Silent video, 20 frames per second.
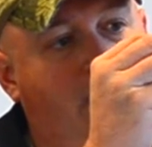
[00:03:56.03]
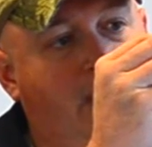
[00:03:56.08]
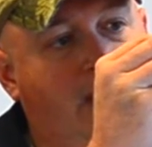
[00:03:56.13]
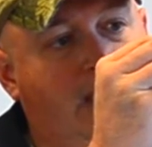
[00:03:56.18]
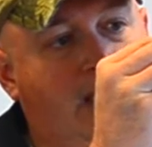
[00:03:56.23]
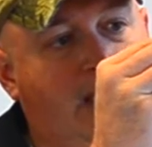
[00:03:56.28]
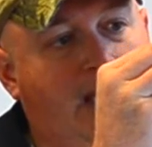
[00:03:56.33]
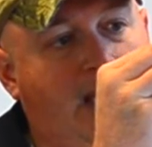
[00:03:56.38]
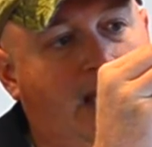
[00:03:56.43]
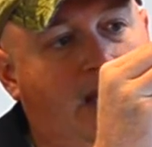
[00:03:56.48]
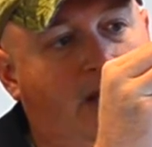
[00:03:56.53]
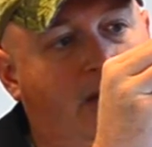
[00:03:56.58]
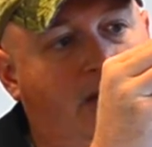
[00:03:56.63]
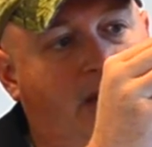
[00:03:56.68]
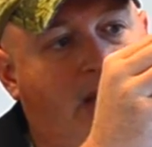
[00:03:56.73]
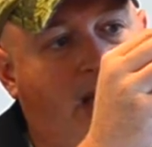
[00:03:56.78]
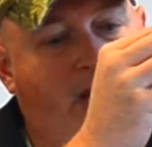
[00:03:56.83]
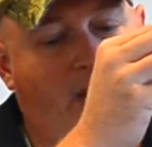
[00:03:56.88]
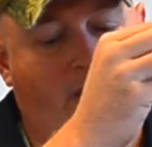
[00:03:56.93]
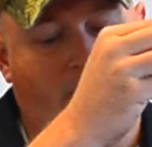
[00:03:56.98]
And again,
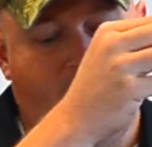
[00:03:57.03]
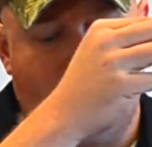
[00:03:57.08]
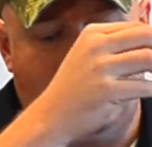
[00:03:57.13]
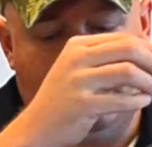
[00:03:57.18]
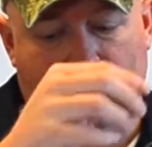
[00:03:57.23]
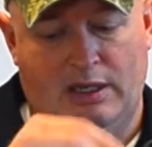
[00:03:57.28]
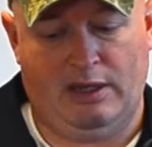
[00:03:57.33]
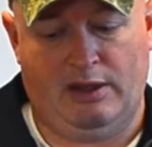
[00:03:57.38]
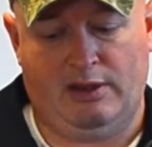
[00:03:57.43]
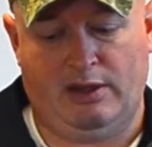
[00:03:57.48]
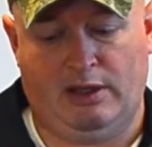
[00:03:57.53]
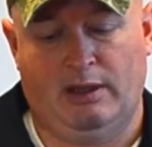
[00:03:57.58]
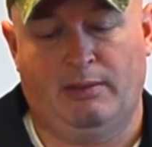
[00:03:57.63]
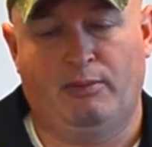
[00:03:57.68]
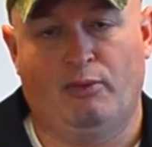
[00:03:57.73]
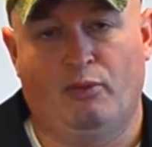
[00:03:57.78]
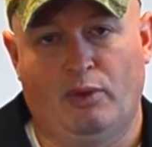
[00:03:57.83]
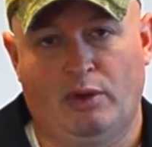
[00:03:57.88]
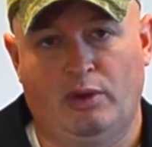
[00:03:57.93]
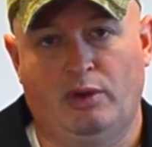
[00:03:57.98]
I don't tighten anything
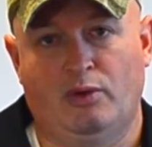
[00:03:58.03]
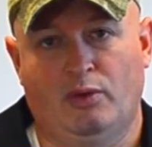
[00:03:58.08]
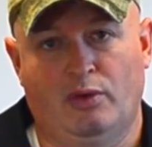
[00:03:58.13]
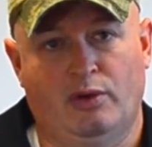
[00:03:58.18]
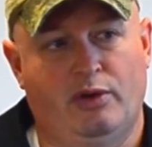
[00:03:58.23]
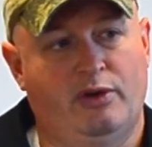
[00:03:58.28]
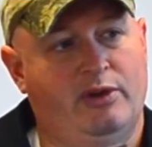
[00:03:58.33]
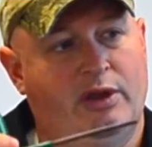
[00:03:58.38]
up really